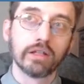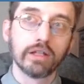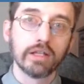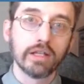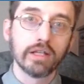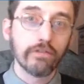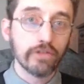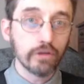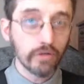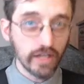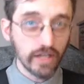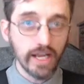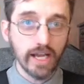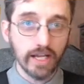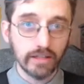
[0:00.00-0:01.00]
if you
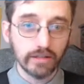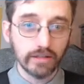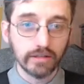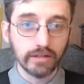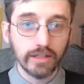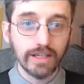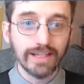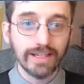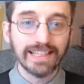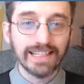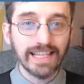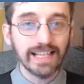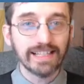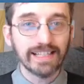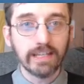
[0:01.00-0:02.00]
can,
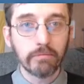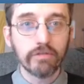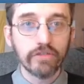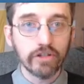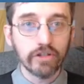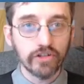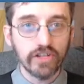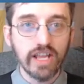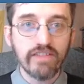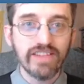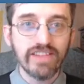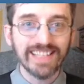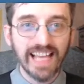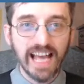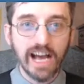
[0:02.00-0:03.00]
get some of your
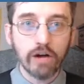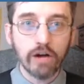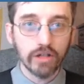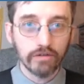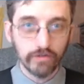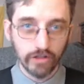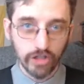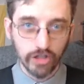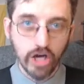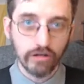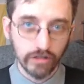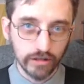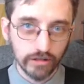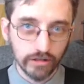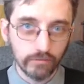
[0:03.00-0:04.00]
savings out of the
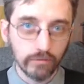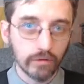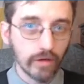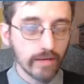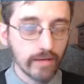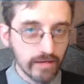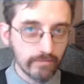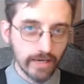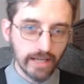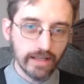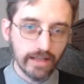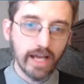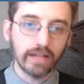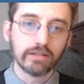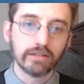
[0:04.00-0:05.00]
dollar. What do I mean by that?